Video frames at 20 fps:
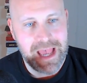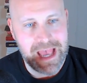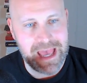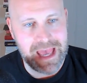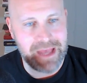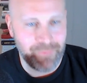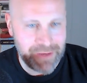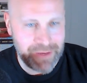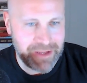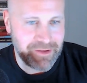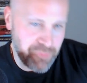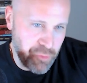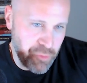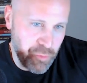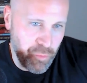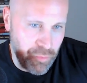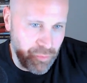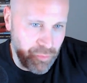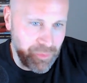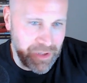And
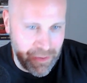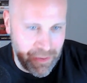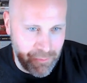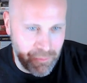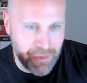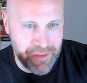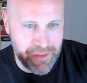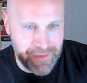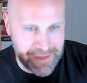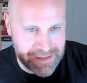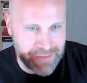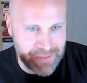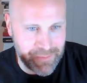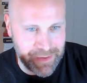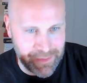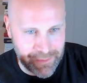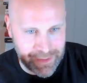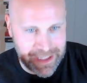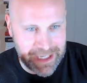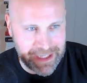one of the things that
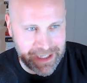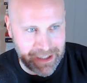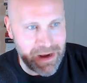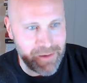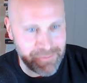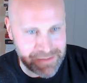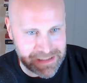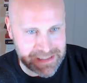we were kicking around